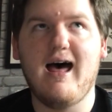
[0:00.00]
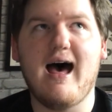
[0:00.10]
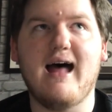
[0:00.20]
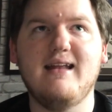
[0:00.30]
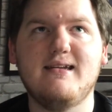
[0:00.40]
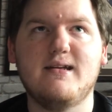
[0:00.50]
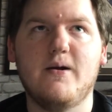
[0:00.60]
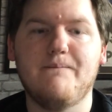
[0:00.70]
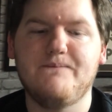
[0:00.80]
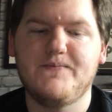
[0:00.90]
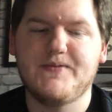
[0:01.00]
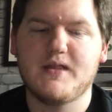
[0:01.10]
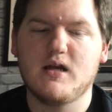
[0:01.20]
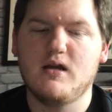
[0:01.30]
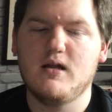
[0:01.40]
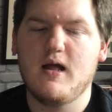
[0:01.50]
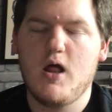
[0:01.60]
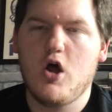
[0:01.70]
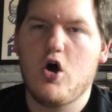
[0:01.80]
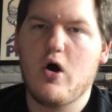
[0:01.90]
that,
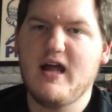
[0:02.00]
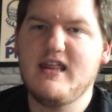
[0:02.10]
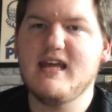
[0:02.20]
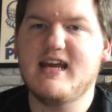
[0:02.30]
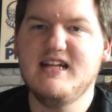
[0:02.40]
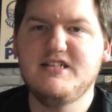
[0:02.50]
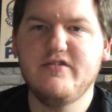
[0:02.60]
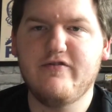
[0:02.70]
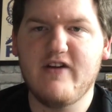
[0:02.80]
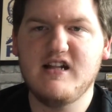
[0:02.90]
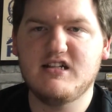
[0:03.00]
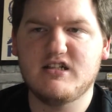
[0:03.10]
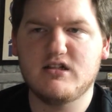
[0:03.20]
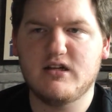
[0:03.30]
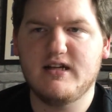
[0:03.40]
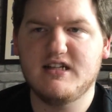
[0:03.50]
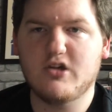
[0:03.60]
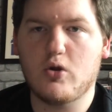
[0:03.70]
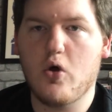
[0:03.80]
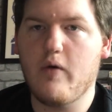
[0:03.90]
I think his defense is a
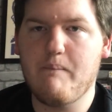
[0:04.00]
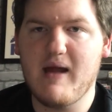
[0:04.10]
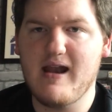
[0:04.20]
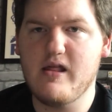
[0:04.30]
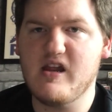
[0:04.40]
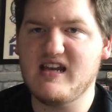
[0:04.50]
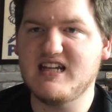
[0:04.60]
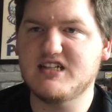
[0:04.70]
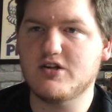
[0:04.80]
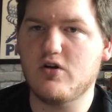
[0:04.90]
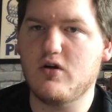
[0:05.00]
lot better than his